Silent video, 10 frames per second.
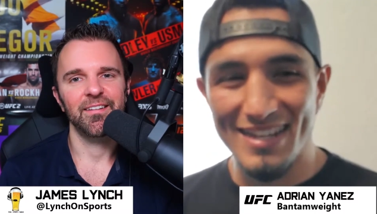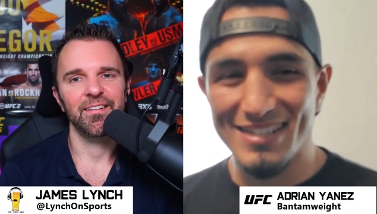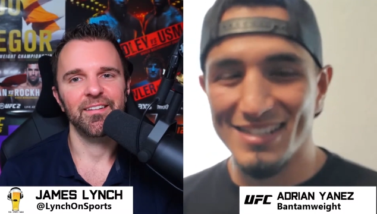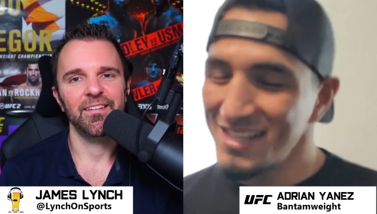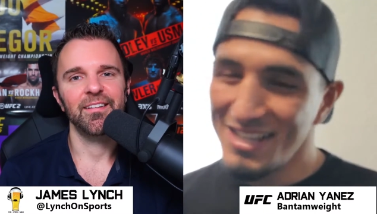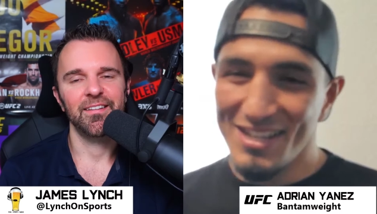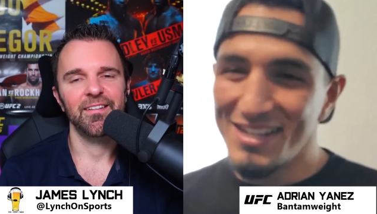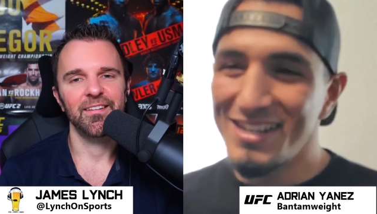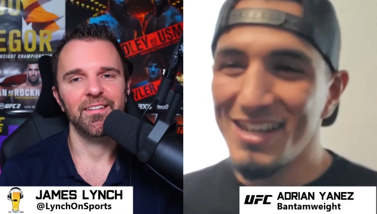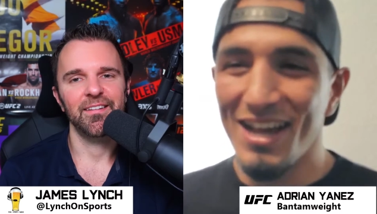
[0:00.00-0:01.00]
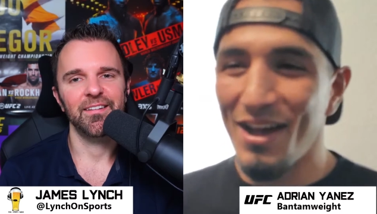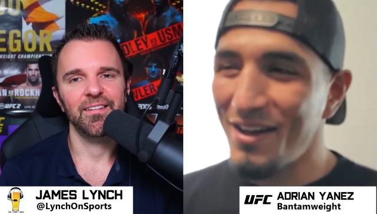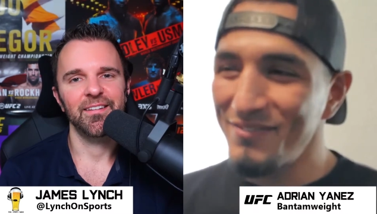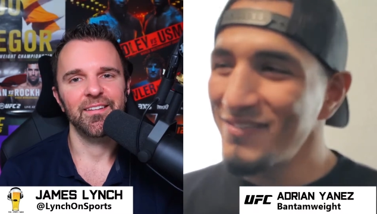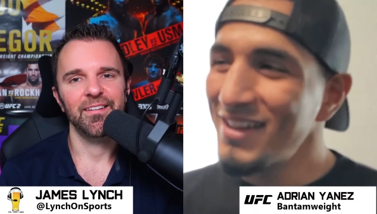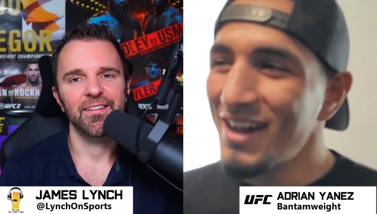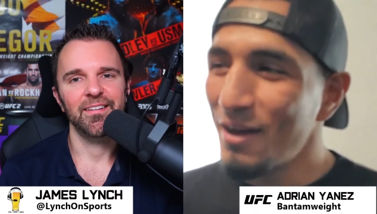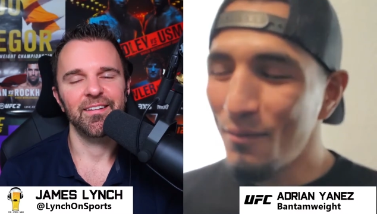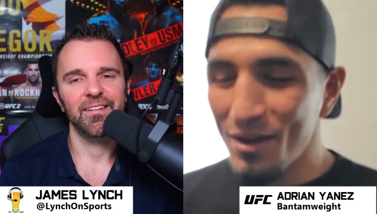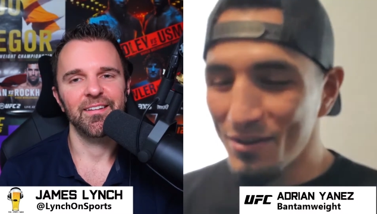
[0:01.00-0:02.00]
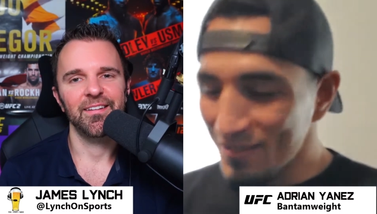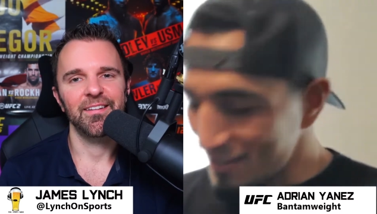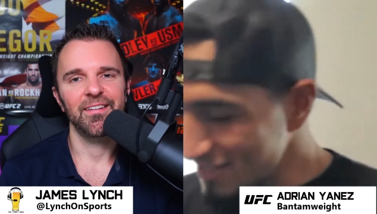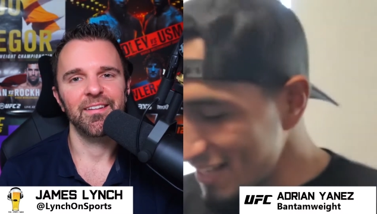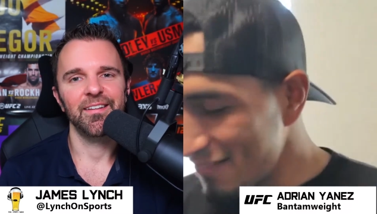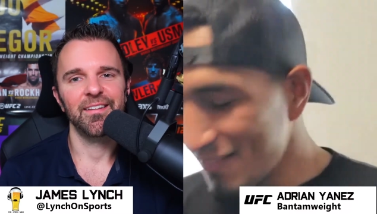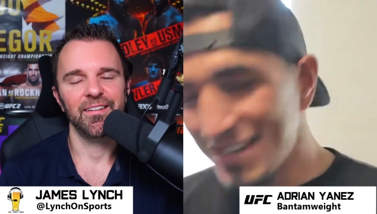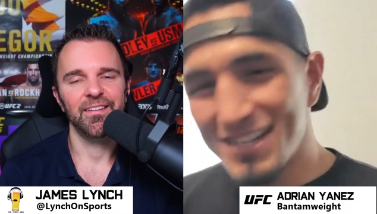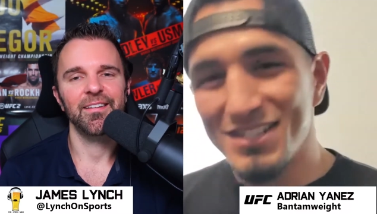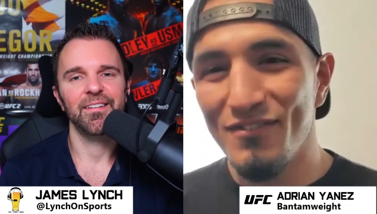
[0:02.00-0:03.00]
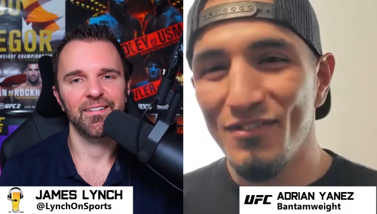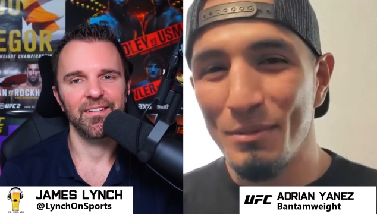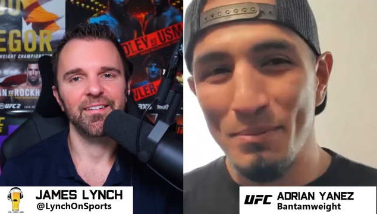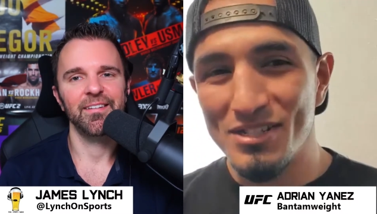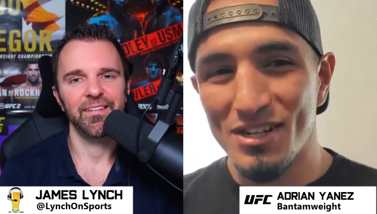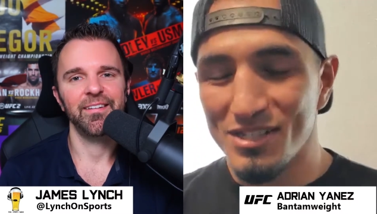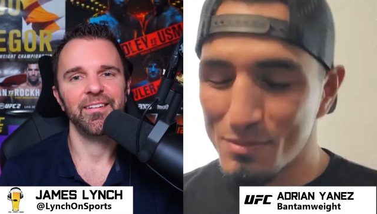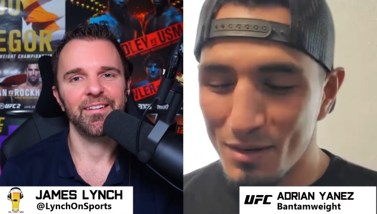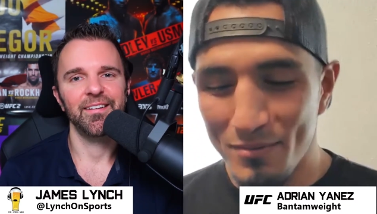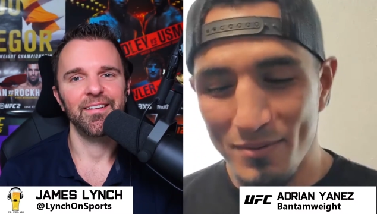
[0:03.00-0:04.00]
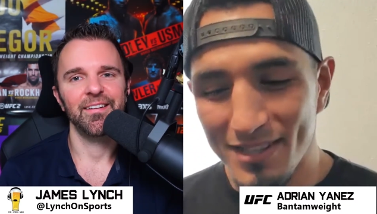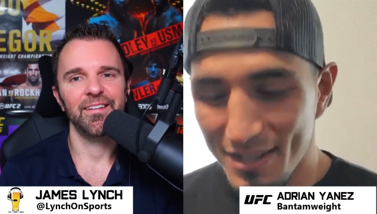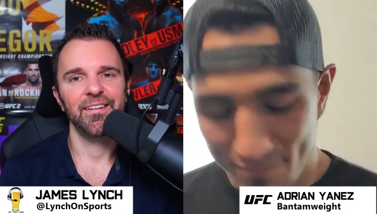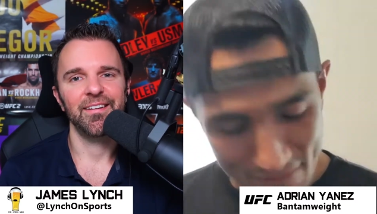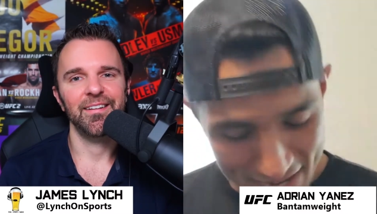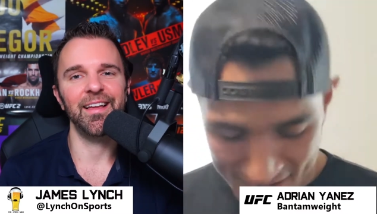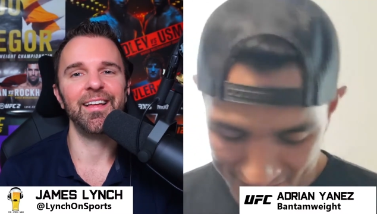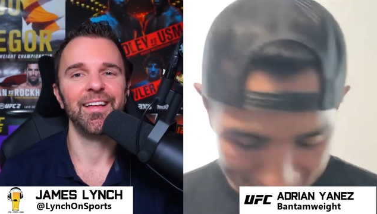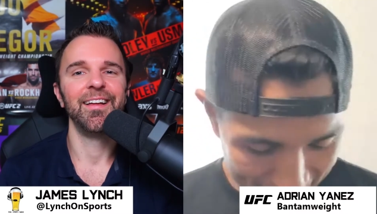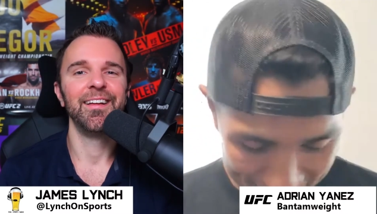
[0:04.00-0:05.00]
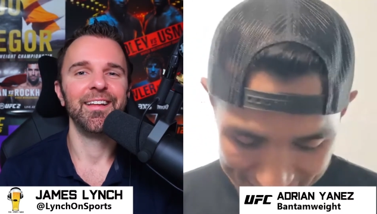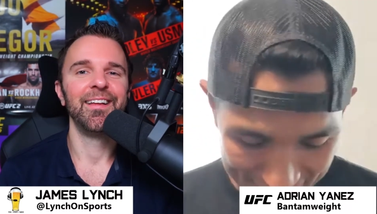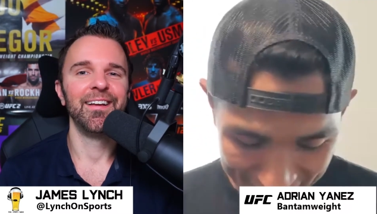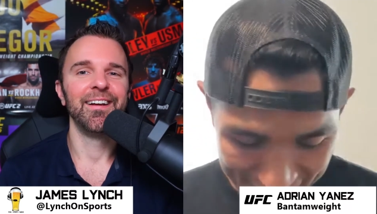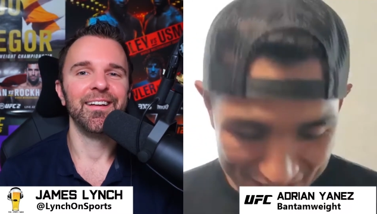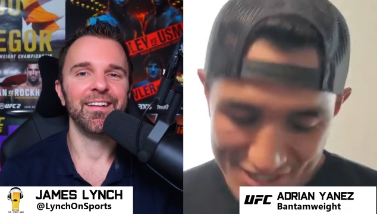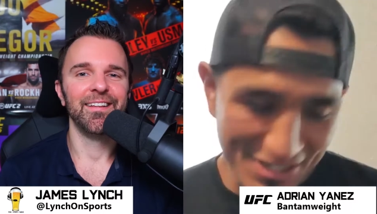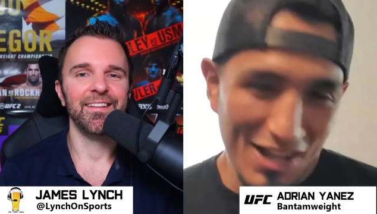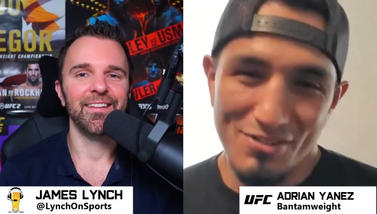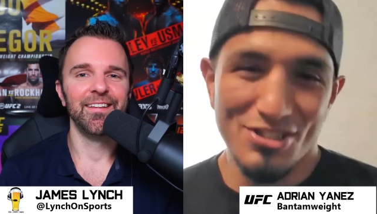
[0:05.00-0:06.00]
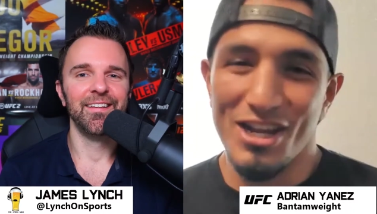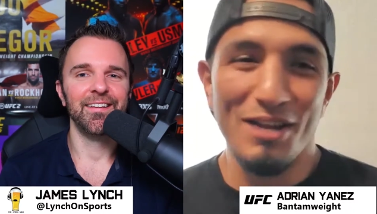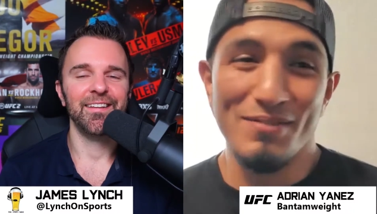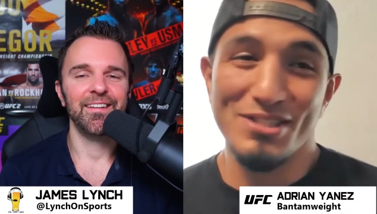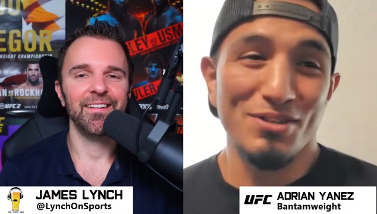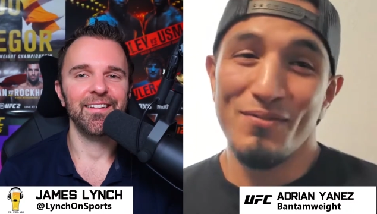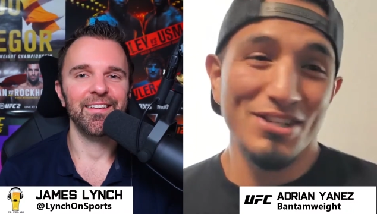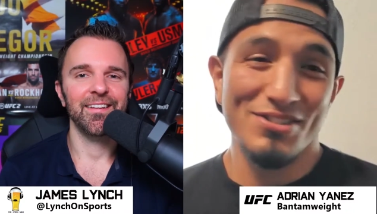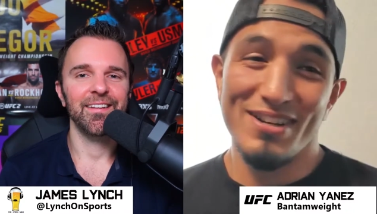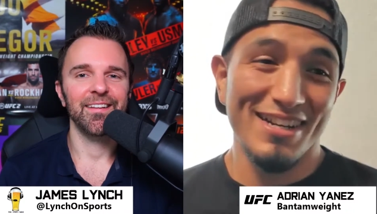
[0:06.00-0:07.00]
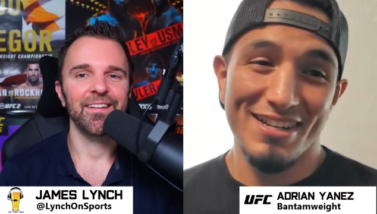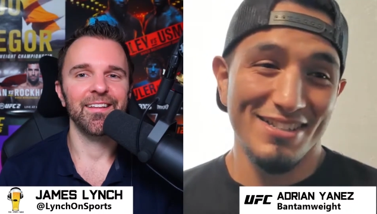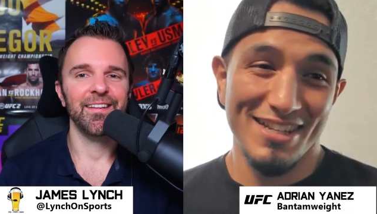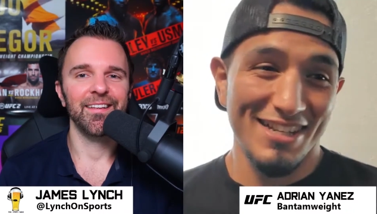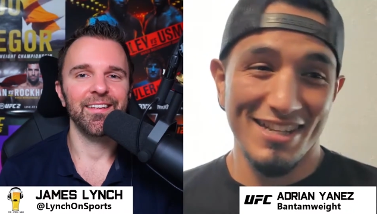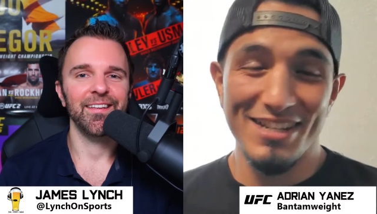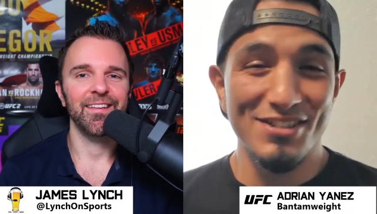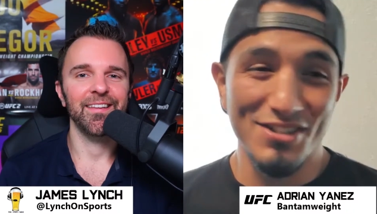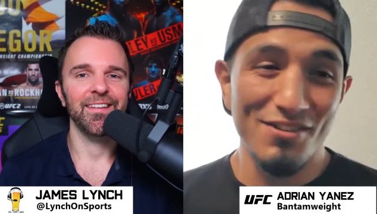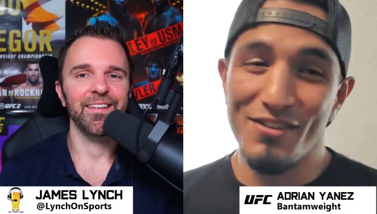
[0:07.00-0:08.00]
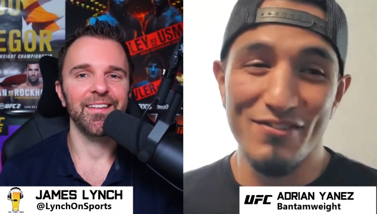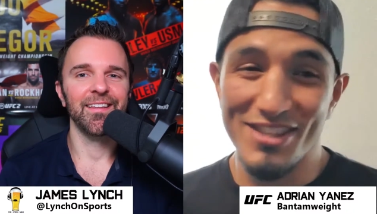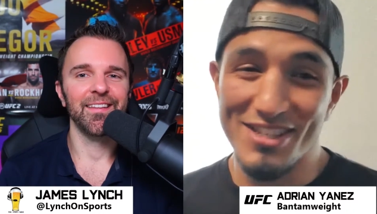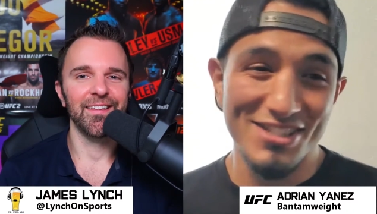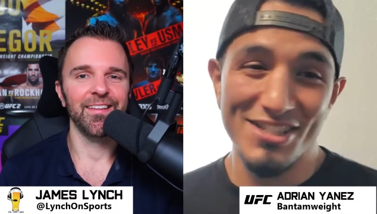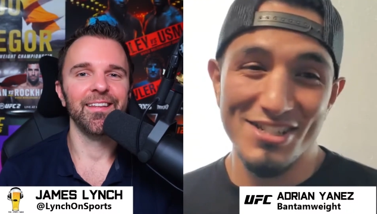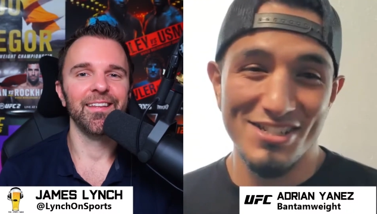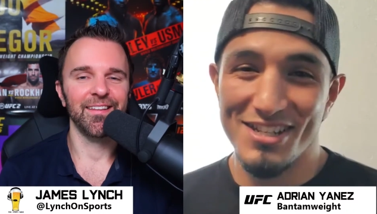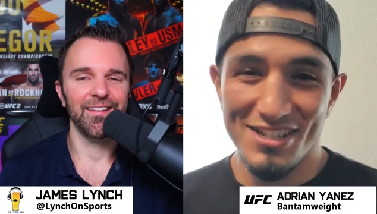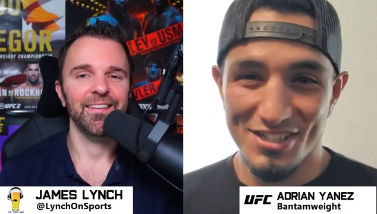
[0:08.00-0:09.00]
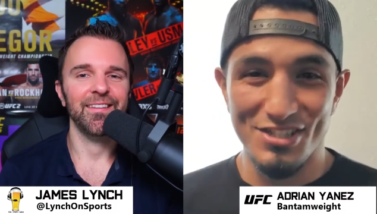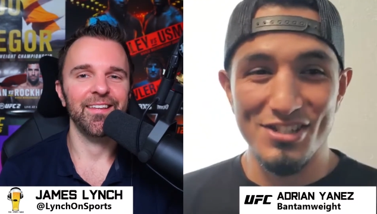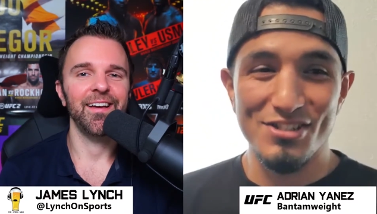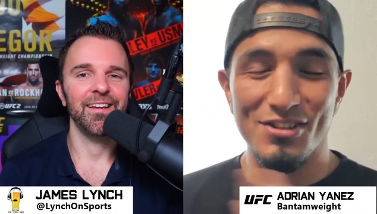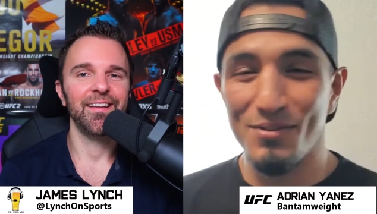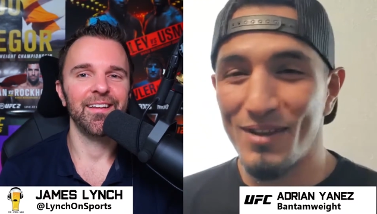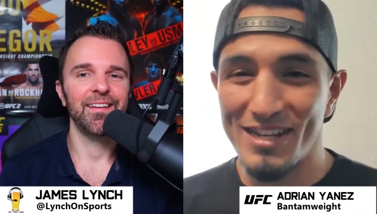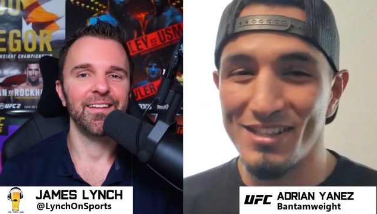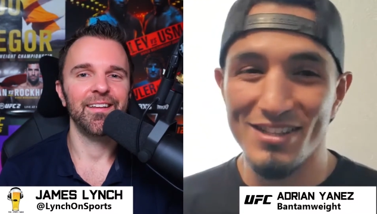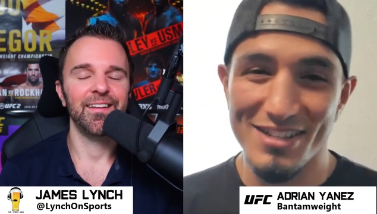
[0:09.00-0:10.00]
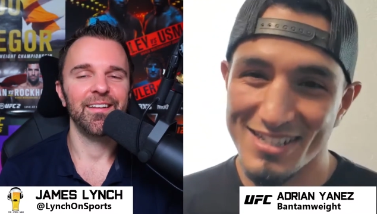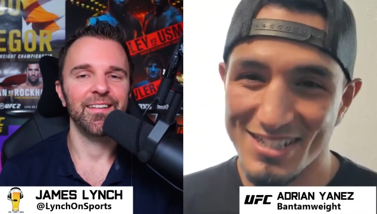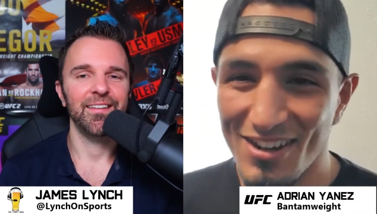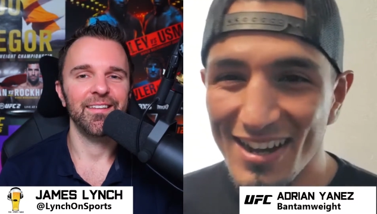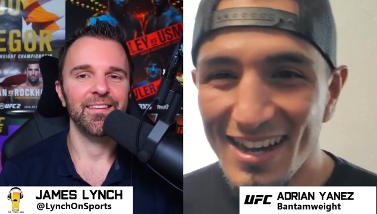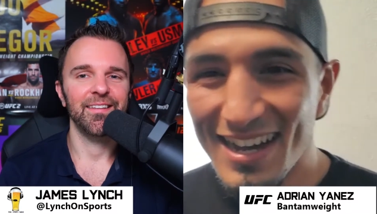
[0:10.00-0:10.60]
Speaker 1: Because yeah, I was standing right next to him for the picture. And I just remember being like, man, it's like he just outshined me so much right now. I was like, he deserved the 50 G's just on the way he looked. So,